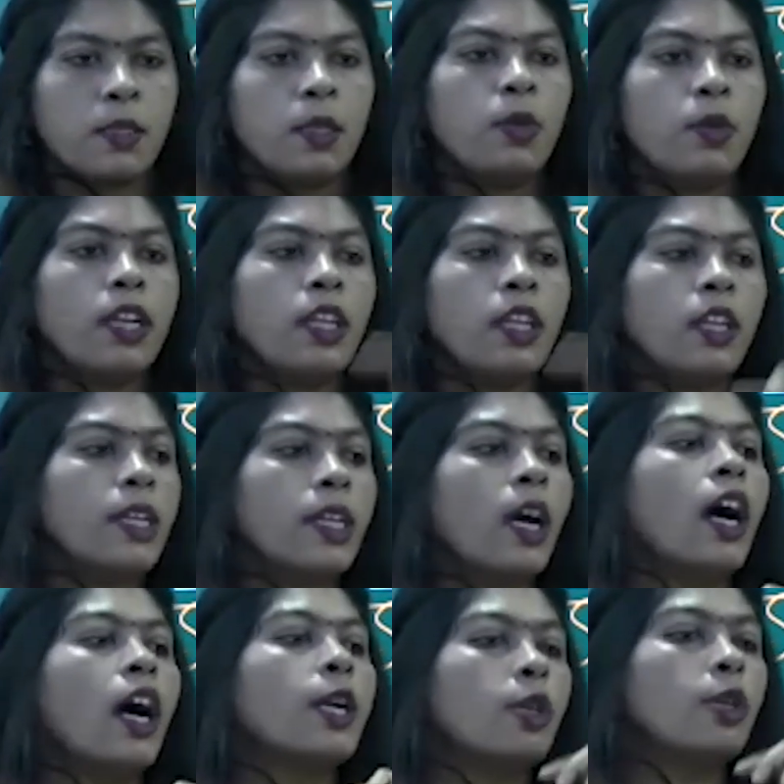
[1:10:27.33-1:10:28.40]
You can give an
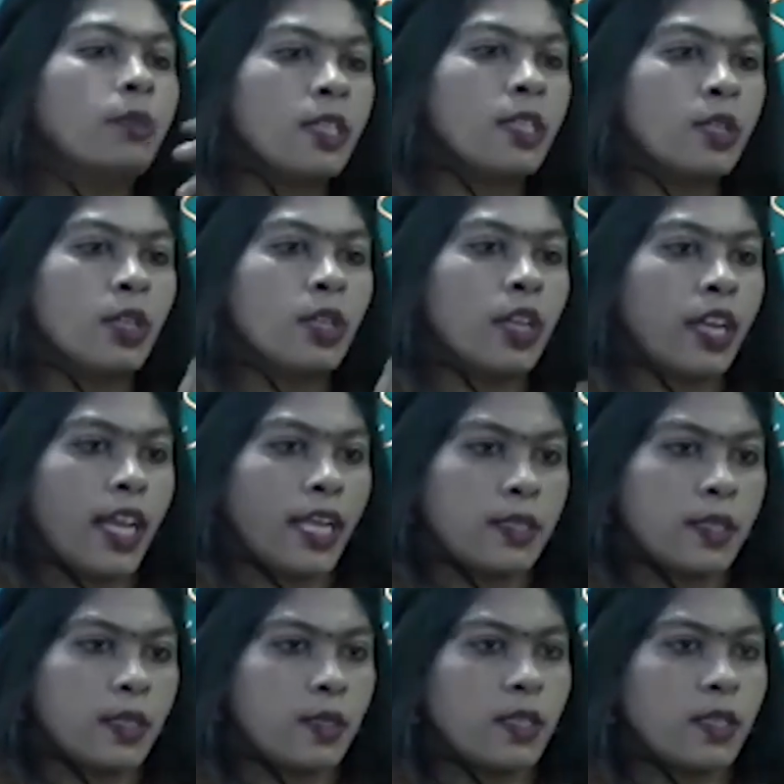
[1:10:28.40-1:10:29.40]
arguments in your answers.